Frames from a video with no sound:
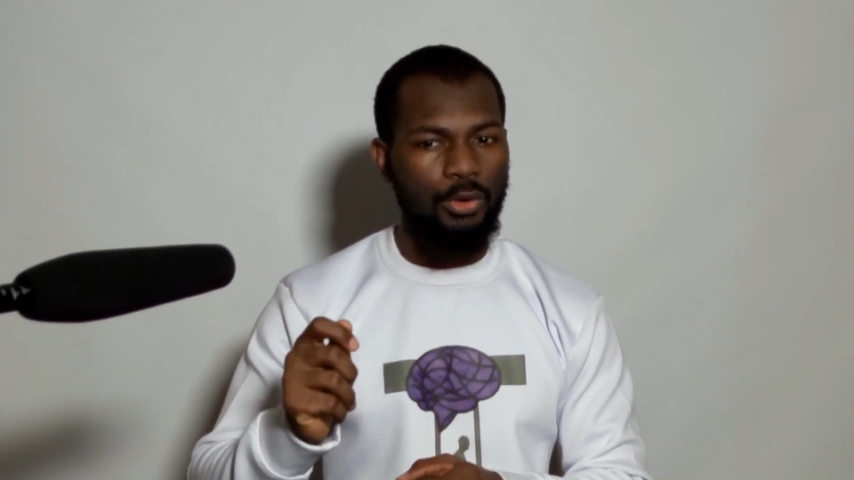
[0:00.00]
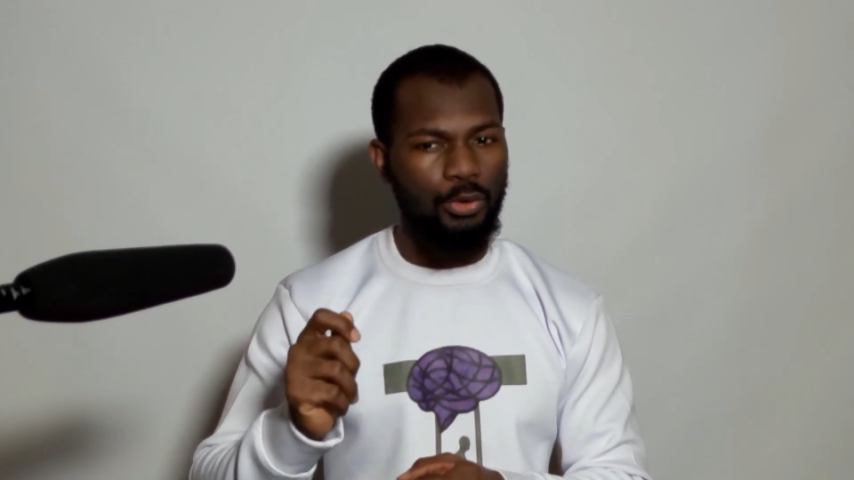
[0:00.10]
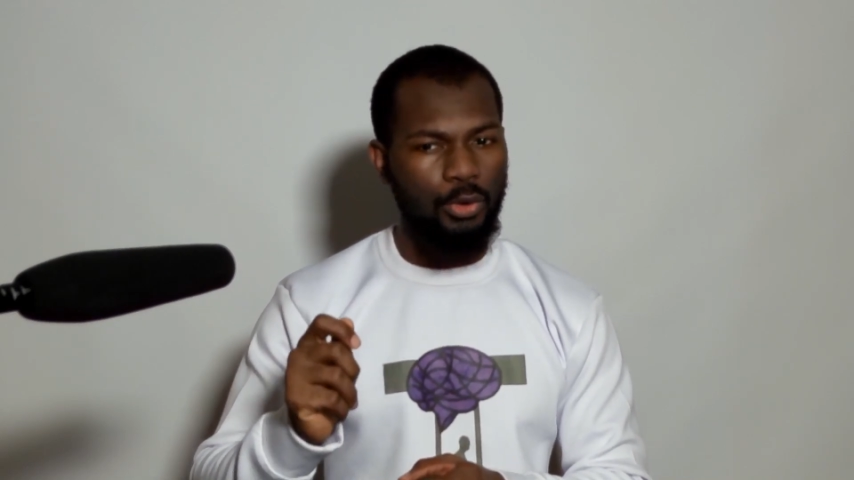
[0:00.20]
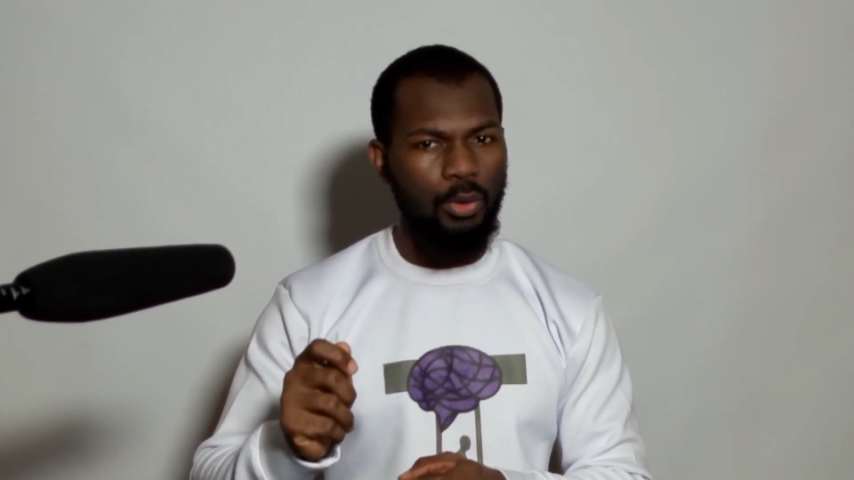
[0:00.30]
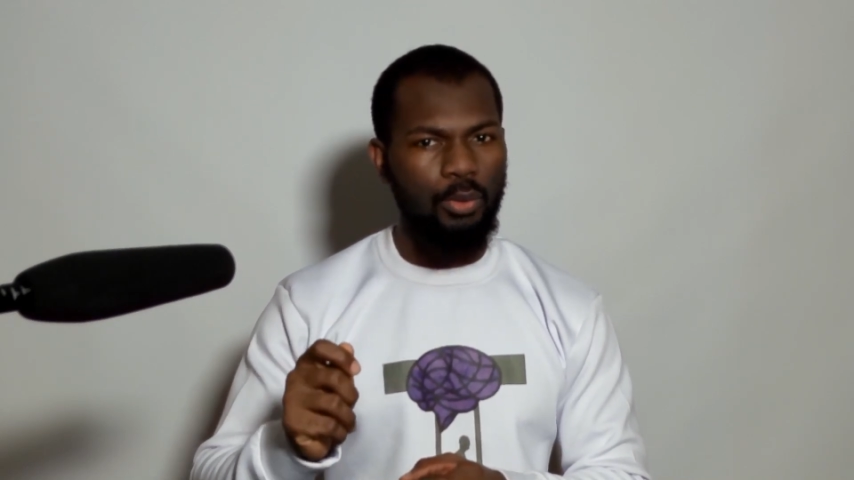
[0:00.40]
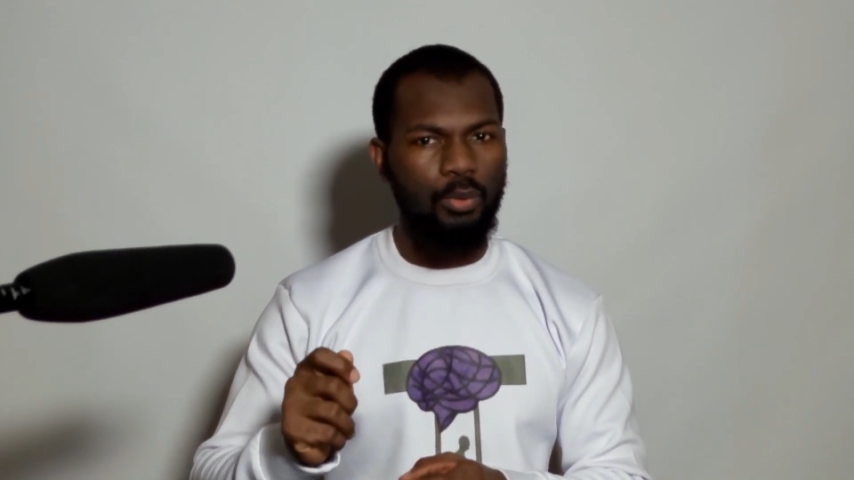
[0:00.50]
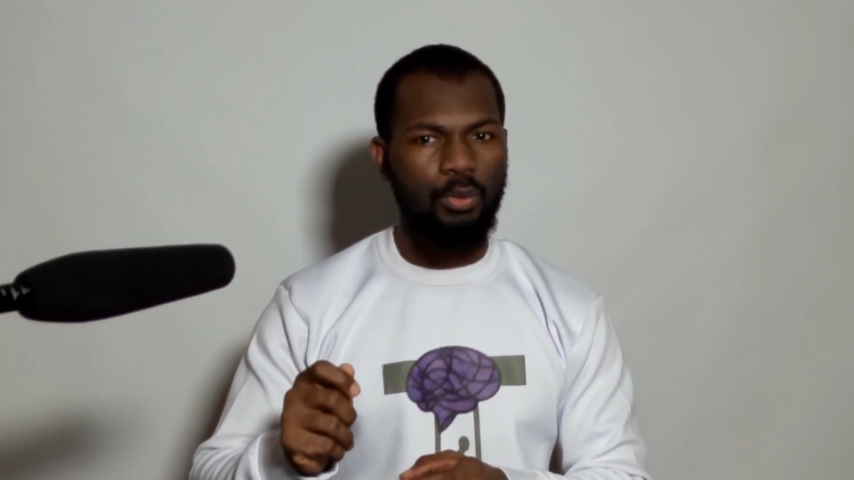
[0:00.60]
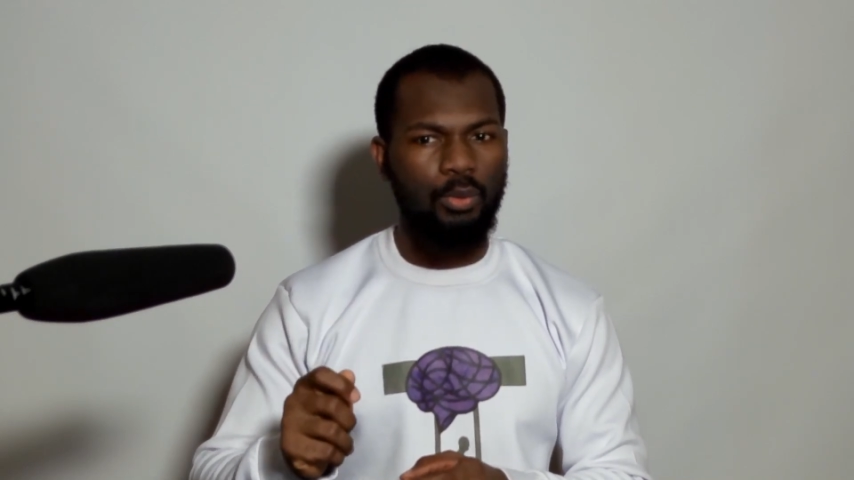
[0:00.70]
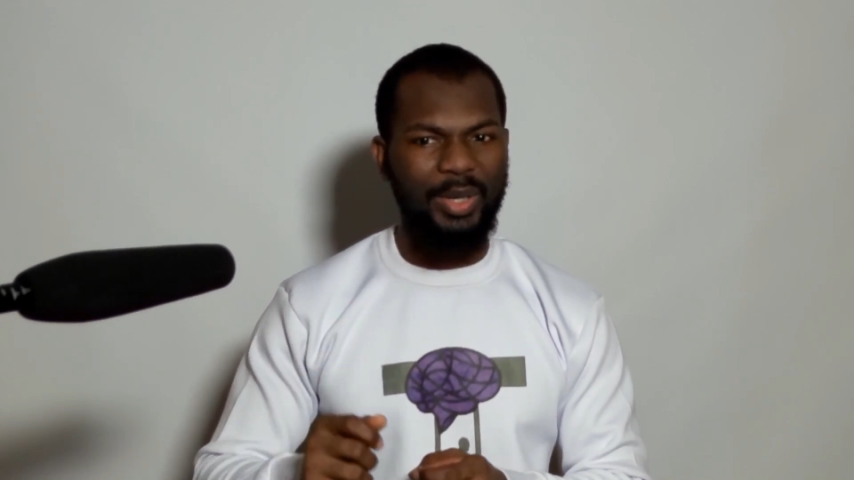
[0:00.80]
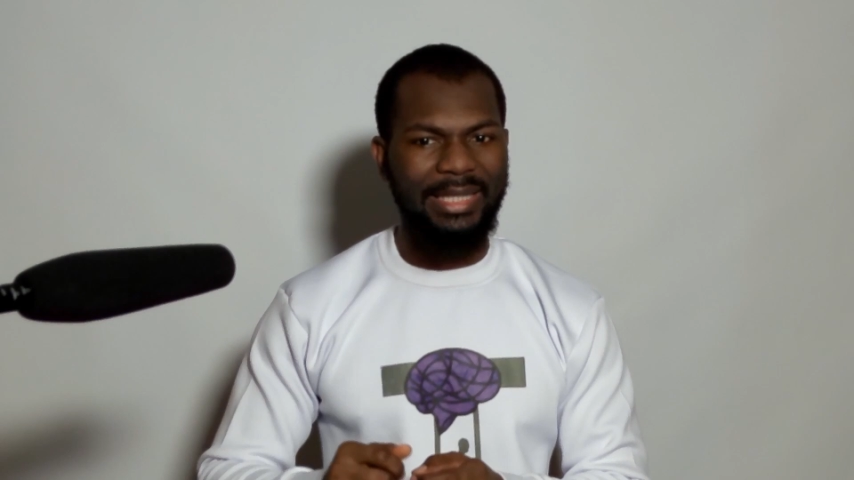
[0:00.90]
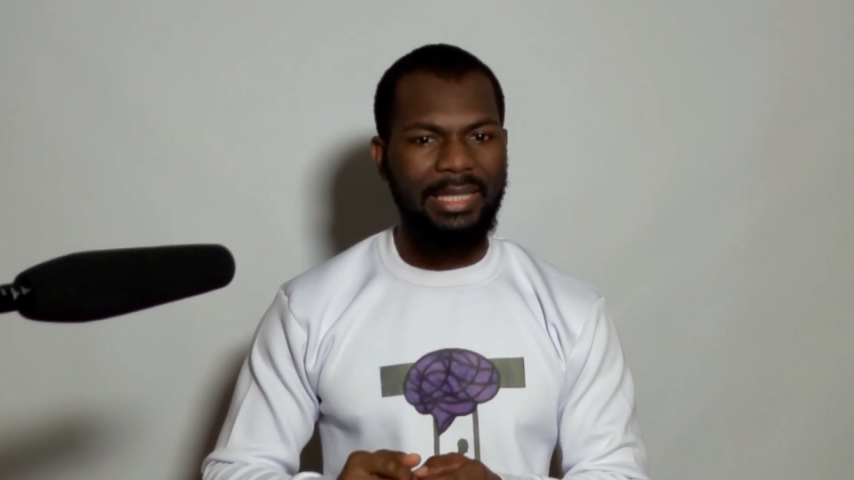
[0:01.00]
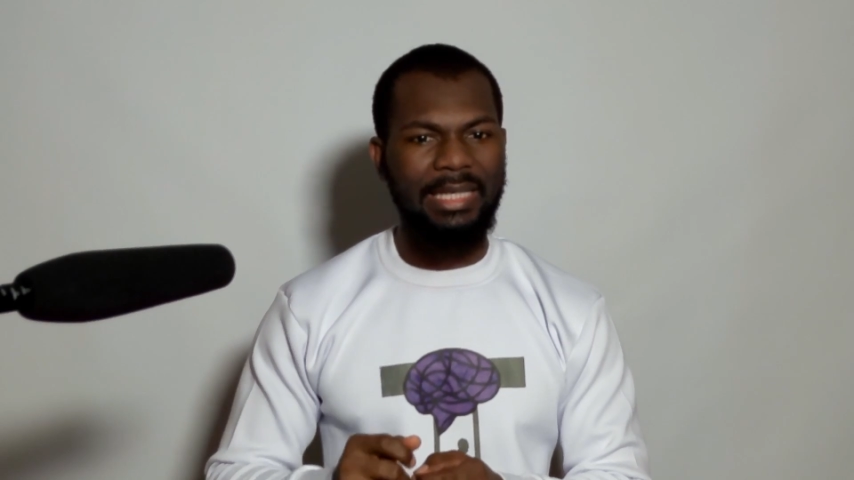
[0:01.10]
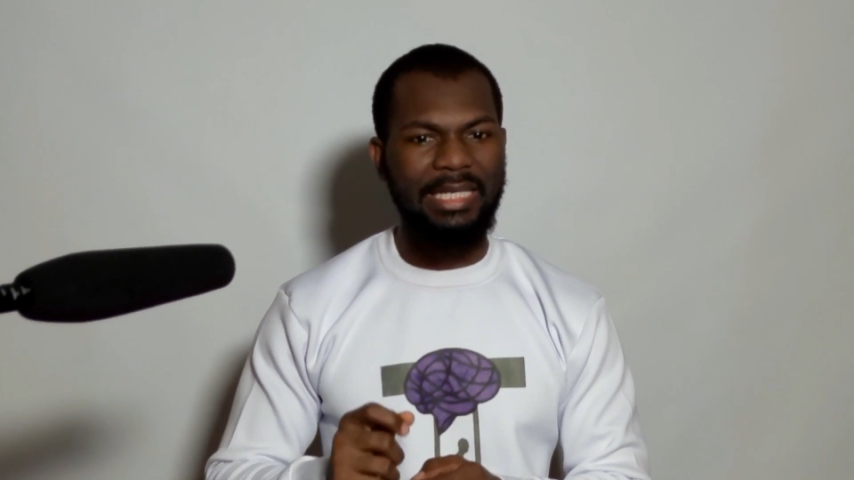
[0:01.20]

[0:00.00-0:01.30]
though with a